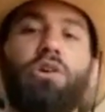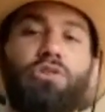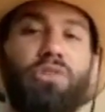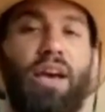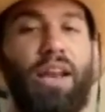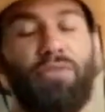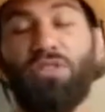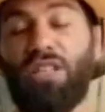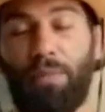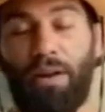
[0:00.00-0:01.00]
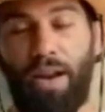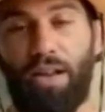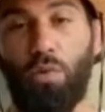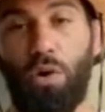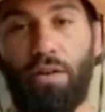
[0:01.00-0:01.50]
you can't ever sleep on
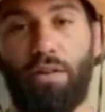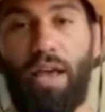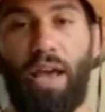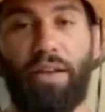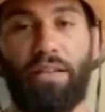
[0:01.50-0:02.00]
anyone, and